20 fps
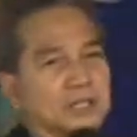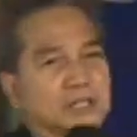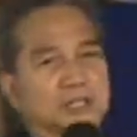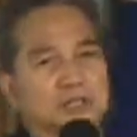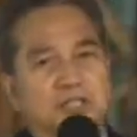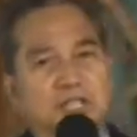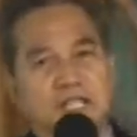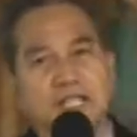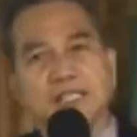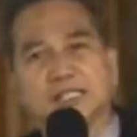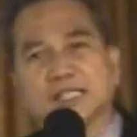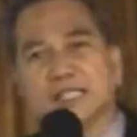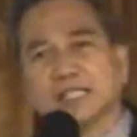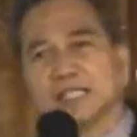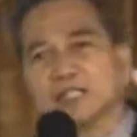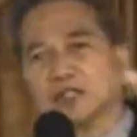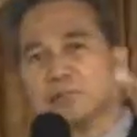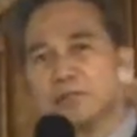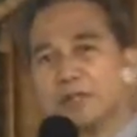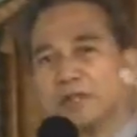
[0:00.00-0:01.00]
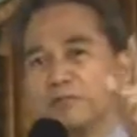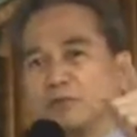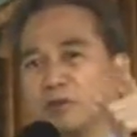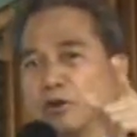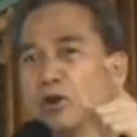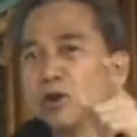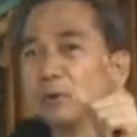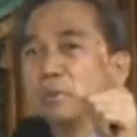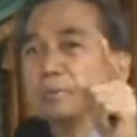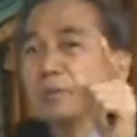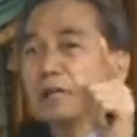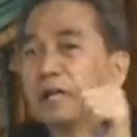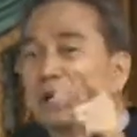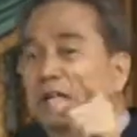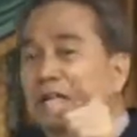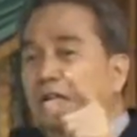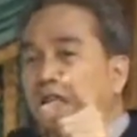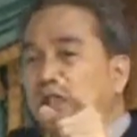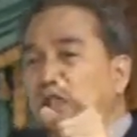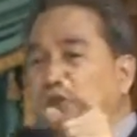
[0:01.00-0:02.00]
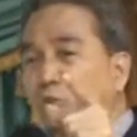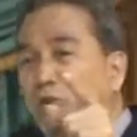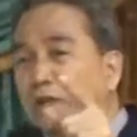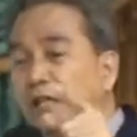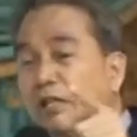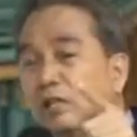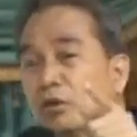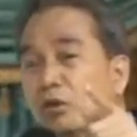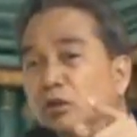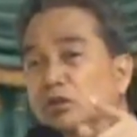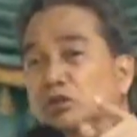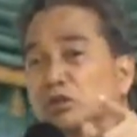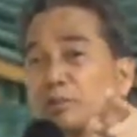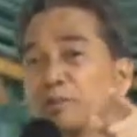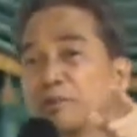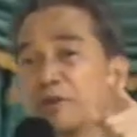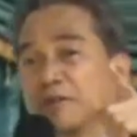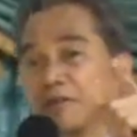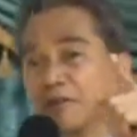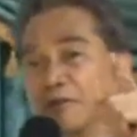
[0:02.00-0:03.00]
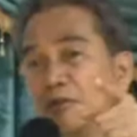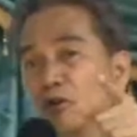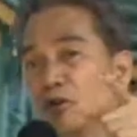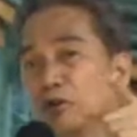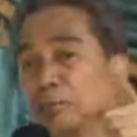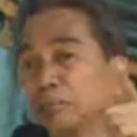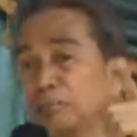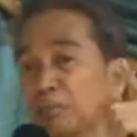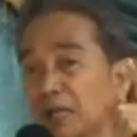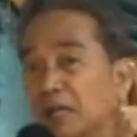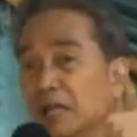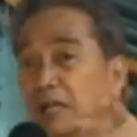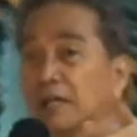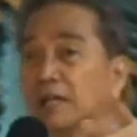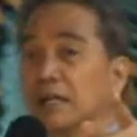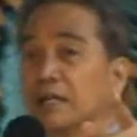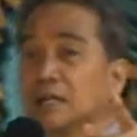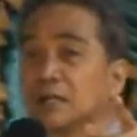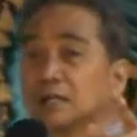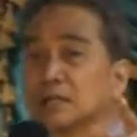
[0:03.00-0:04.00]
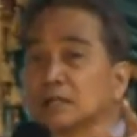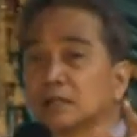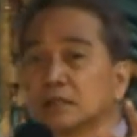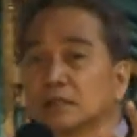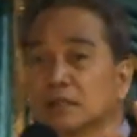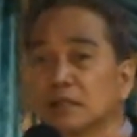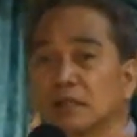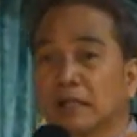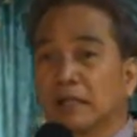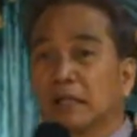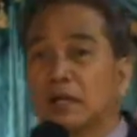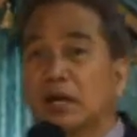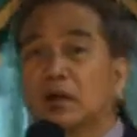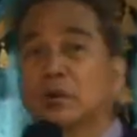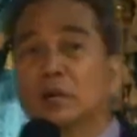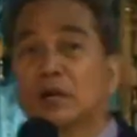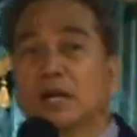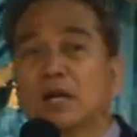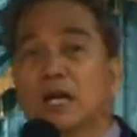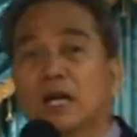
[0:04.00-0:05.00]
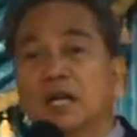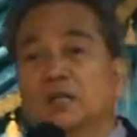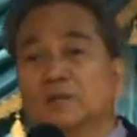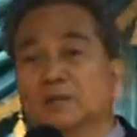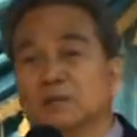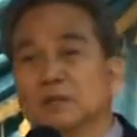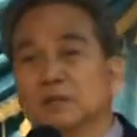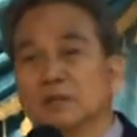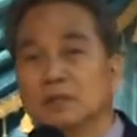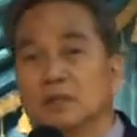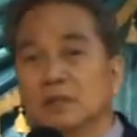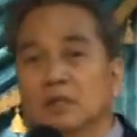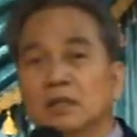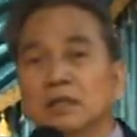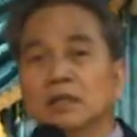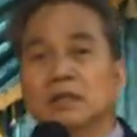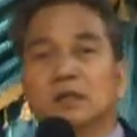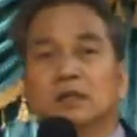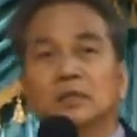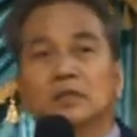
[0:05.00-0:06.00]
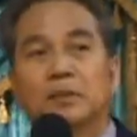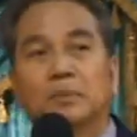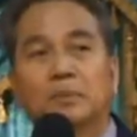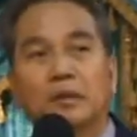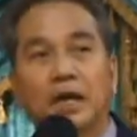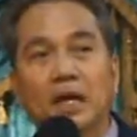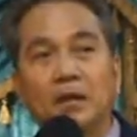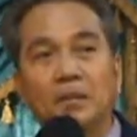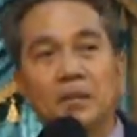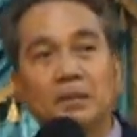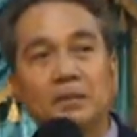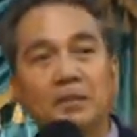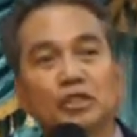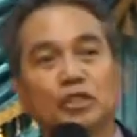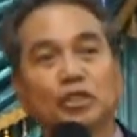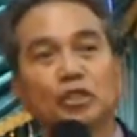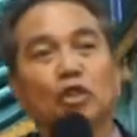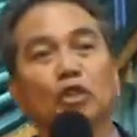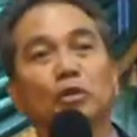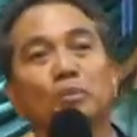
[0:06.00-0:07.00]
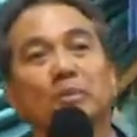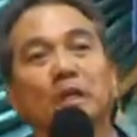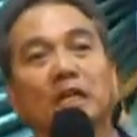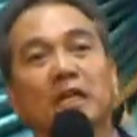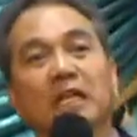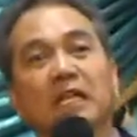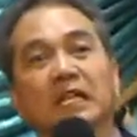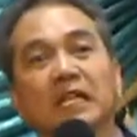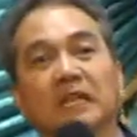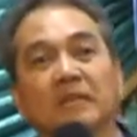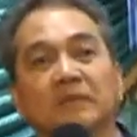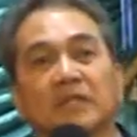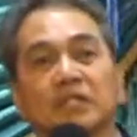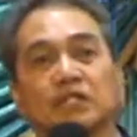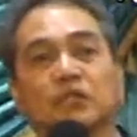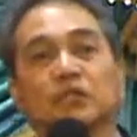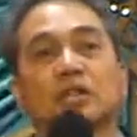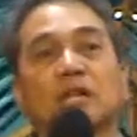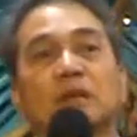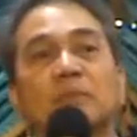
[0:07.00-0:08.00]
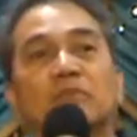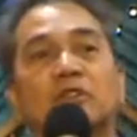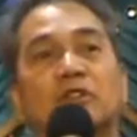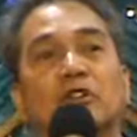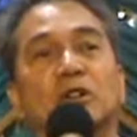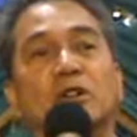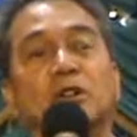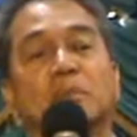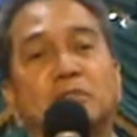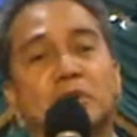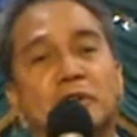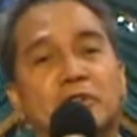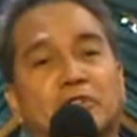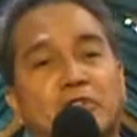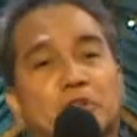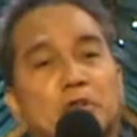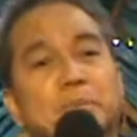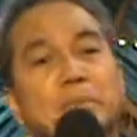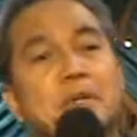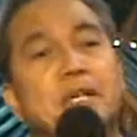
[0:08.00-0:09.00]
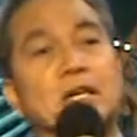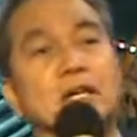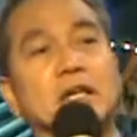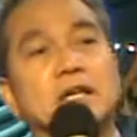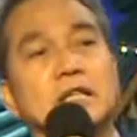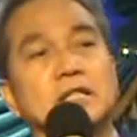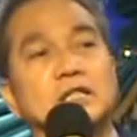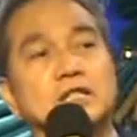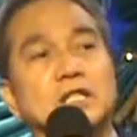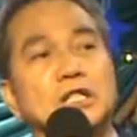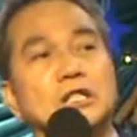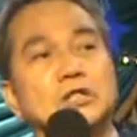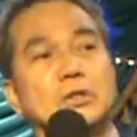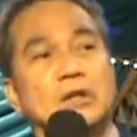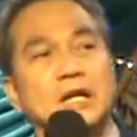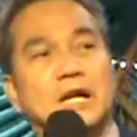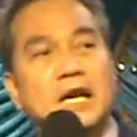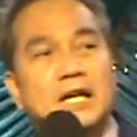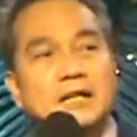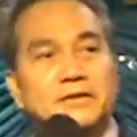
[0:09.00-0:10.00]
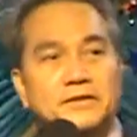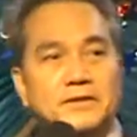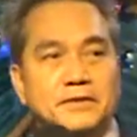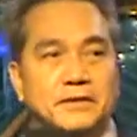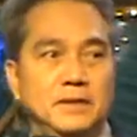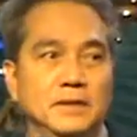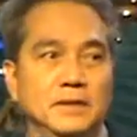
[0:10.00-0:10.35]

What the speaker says: Jesus performed miracles. We can also perform miracles in our lives. The problem is you don't believe that you can perform miracles in your life.